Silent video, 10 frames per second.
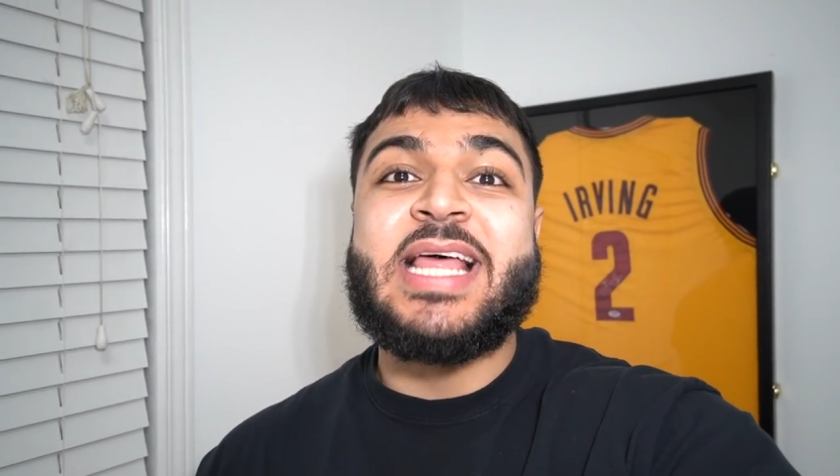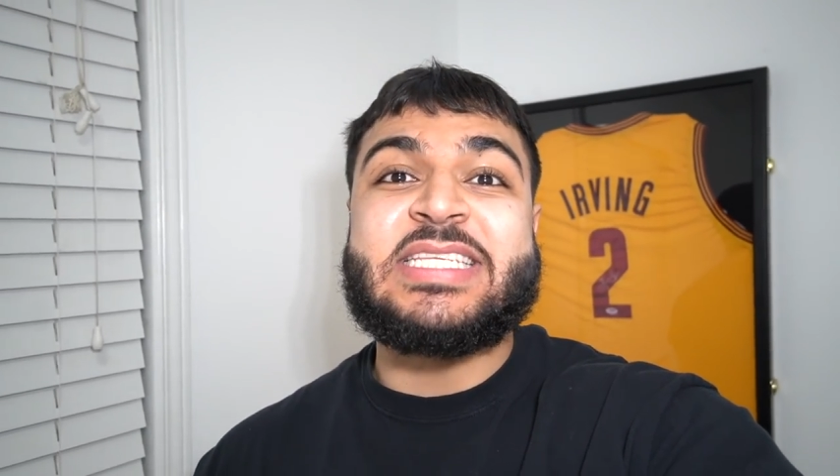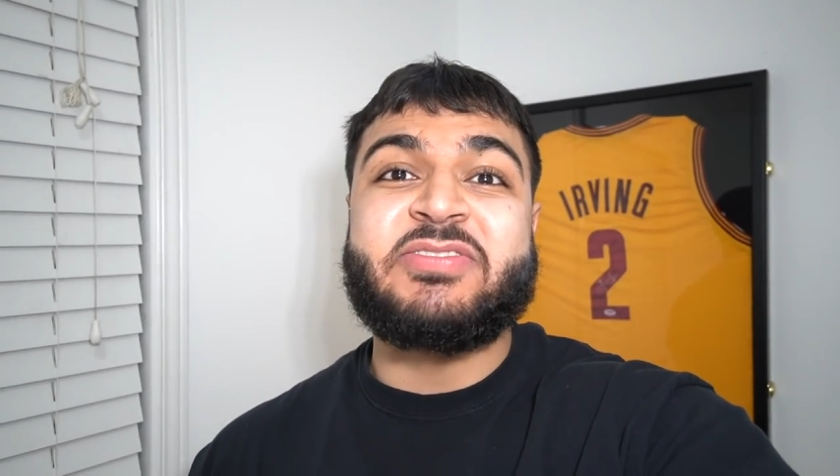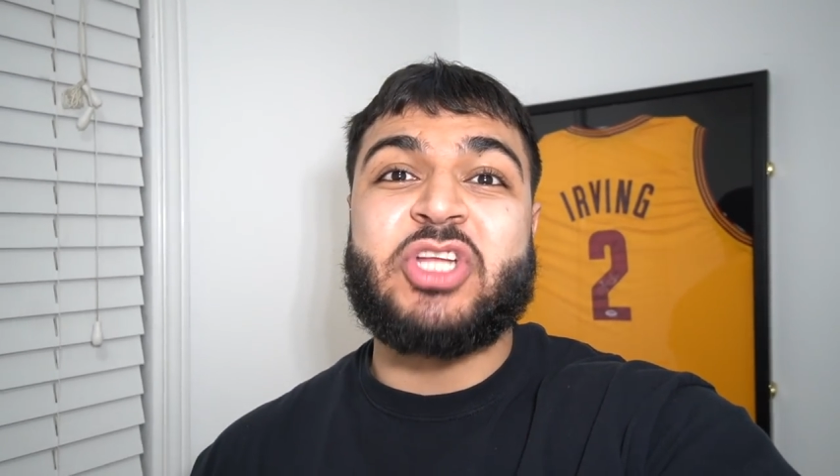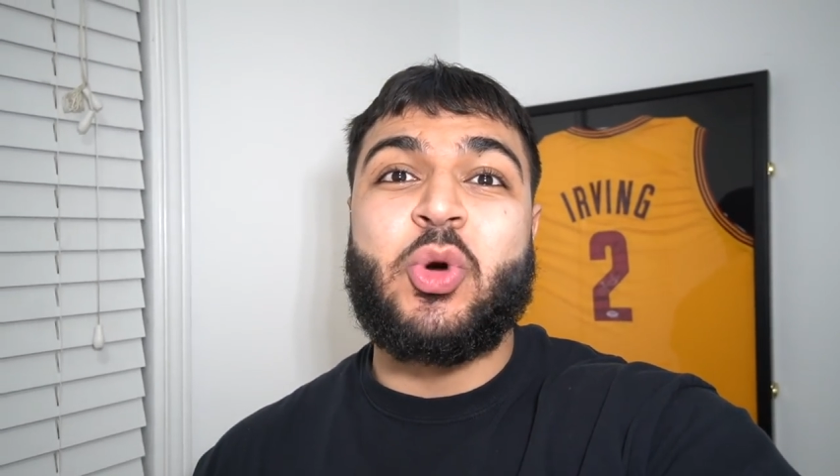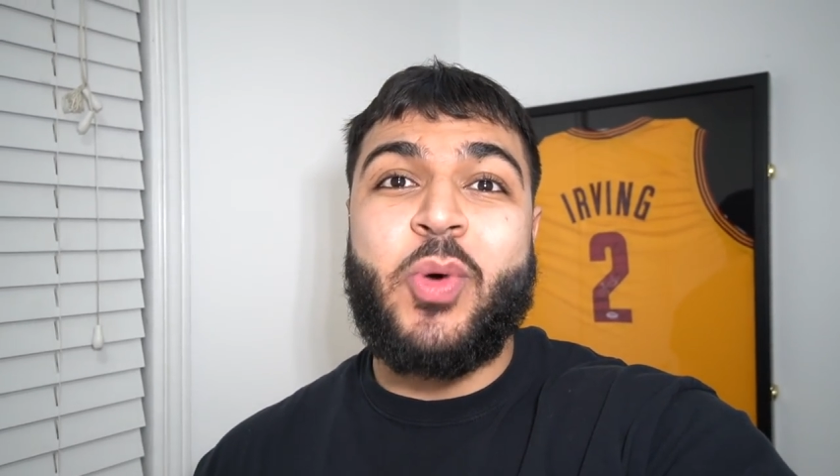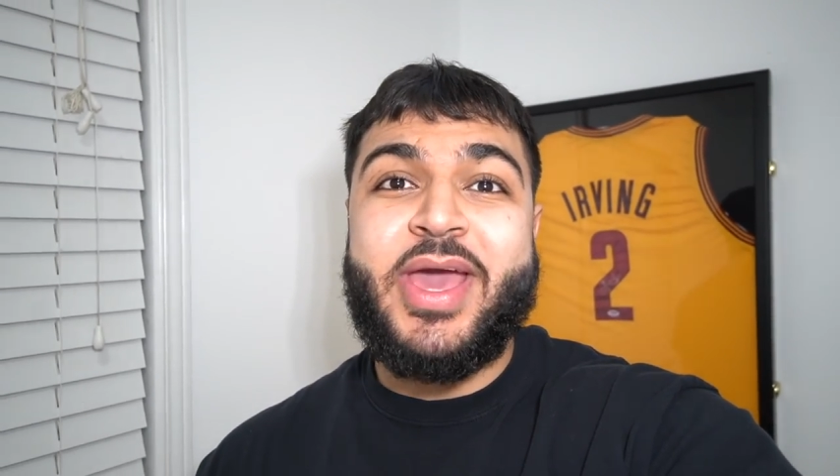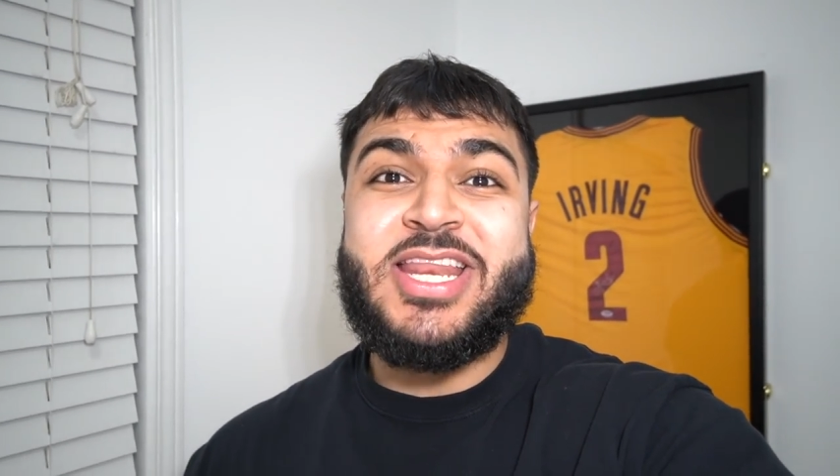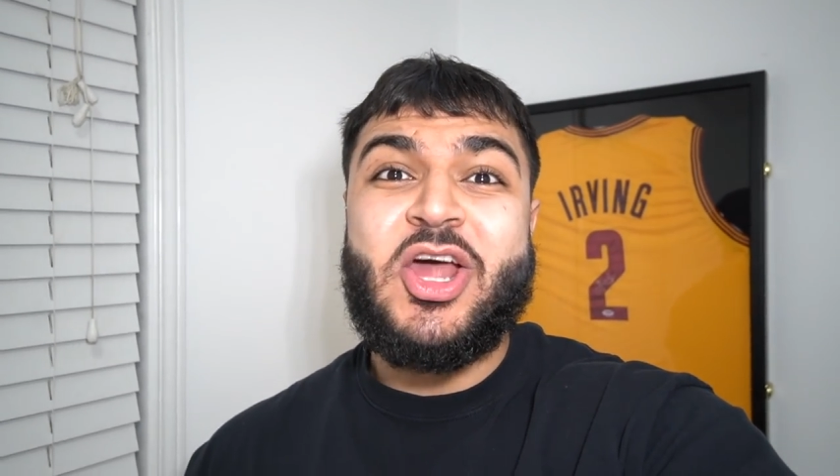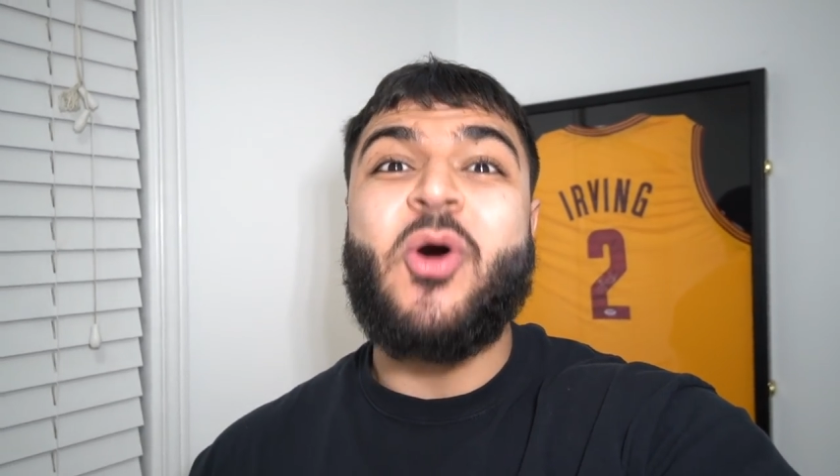Let's see if he's gonna
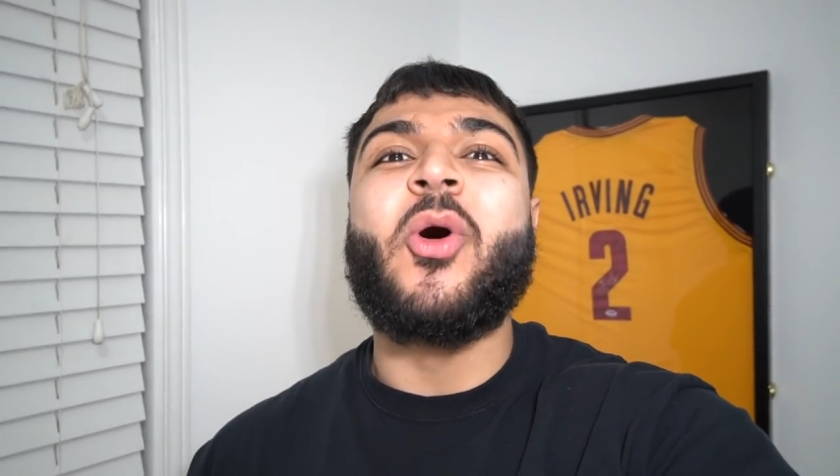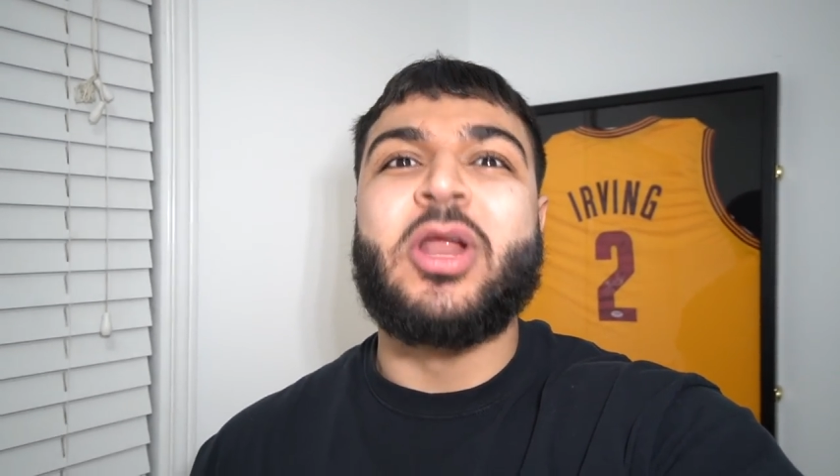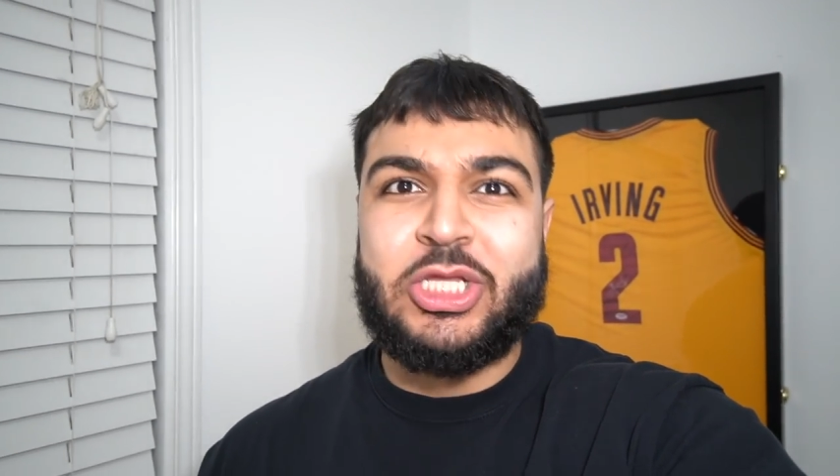win or